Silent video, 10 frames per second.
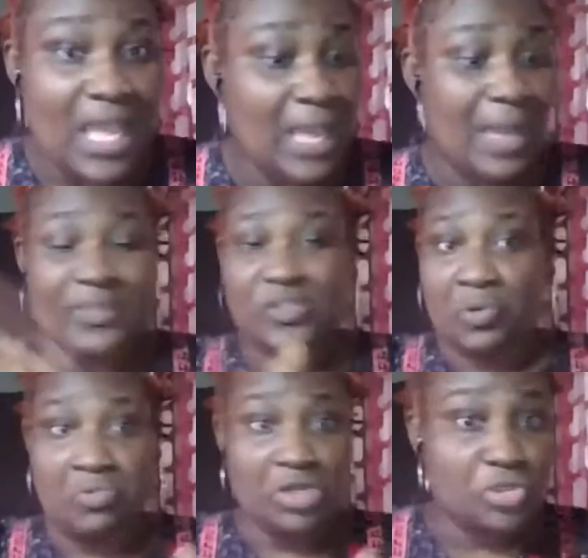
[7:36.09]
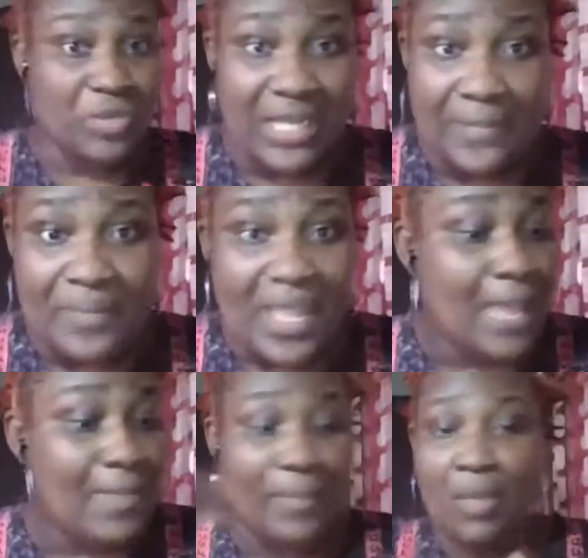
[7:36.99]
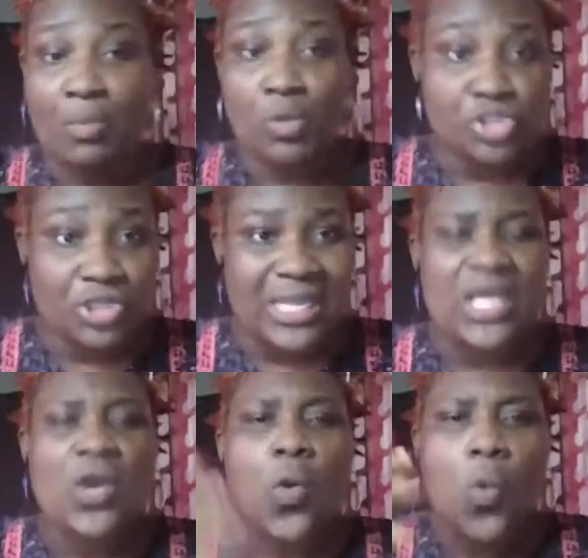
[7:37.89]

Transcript: it might be spiritually, it might be emotionally.